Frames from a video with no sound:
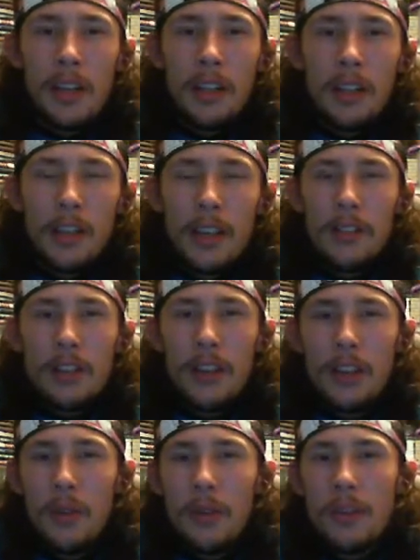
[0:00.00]
Something I'd like
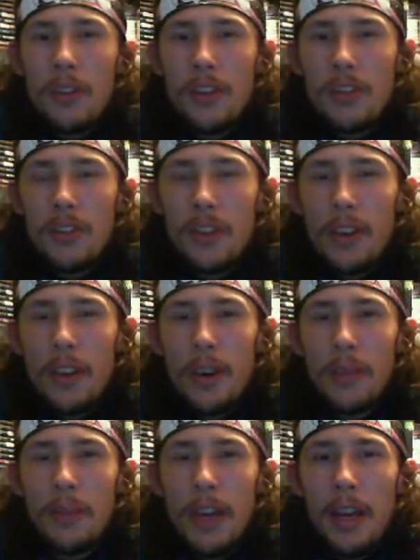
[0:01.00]
to do eventually.
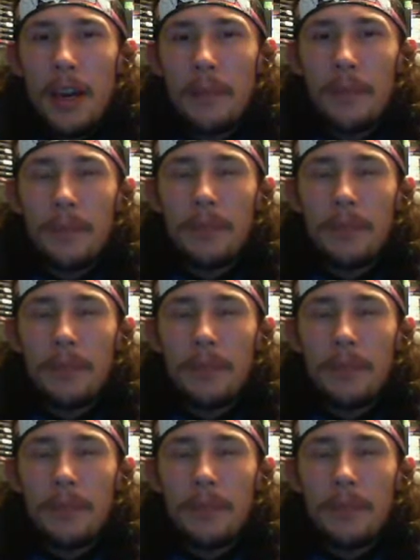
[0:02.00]
Yeah,